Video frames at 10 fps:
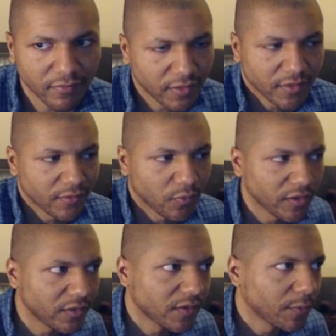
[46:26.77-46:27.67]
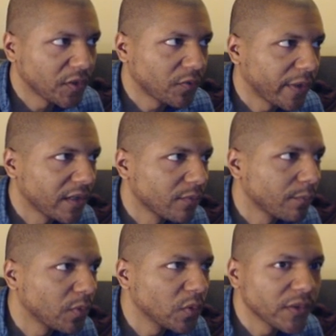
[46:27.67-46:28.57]
because it's really just a bunch of random
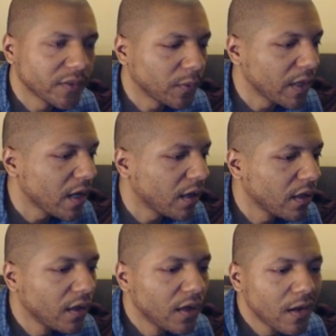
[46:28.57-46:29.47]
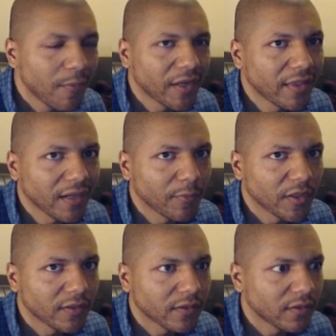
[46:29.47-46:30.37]
bulls and whatnot. But I think I'm
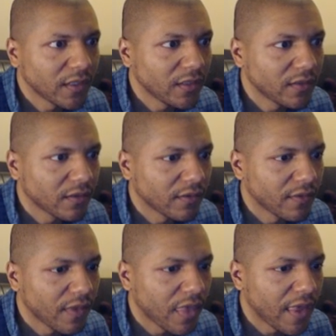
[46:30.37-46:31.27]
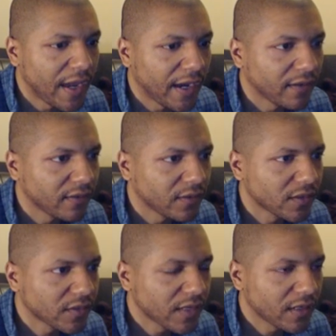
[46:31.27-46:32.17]
gonna end on that and
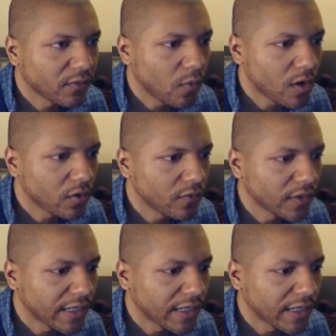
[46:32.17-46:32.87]
just kind of walk over to